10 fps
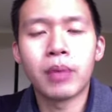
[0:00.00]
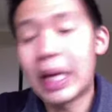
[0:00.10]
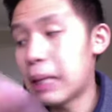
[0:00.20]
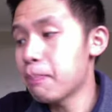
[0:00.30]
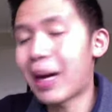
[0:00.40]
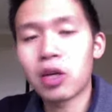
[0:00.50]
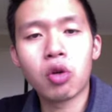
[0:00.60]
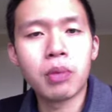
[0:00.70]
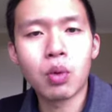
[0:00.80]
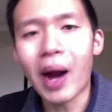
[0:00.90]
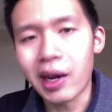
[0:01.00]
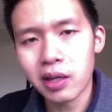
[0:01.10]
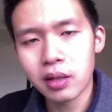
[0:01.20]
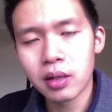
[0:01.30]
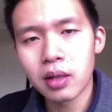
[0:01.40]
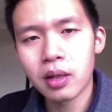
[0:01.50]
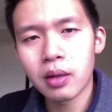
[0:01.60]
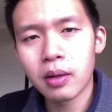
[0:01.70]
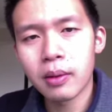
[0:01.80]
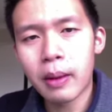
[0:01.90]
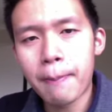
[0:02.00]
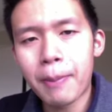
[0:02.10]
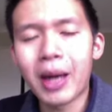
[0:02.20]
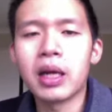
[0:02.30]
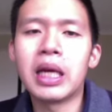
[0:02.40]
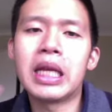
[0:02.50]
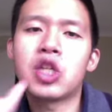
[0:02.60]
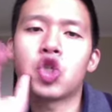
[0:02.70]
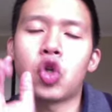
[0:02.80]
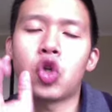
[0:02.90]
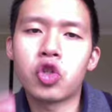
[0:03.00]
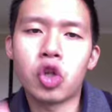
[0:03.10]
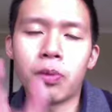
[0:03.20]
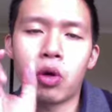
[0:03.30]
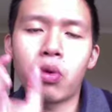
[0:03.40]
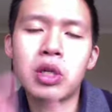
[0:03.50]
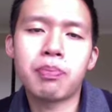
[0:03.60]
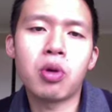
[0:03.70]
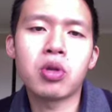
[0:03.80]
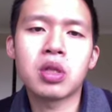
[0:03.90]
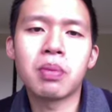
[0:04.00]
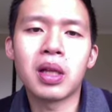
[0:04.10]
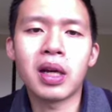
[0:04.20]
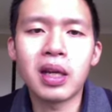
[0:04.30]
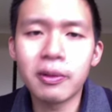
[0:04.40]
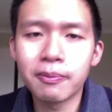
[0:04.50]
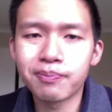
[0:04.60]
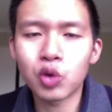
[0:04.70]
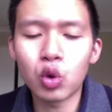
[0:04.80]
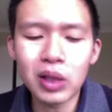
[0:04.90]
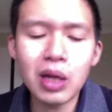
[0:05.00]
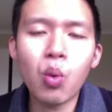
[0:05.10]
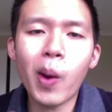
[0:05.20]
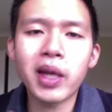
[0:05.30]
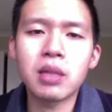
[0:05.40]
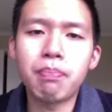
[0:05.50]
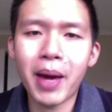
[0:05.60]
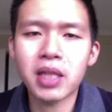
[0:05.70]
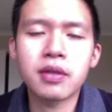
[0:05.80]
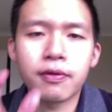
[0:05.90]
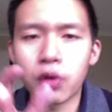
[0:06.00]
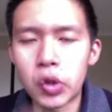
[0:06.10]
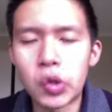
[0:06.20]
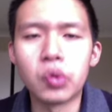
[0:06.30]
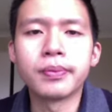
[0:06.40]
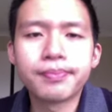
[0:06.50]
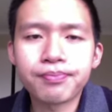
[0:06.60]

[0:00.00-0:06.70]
It might not be right, but it is your job, your responsibility to think what is best for you.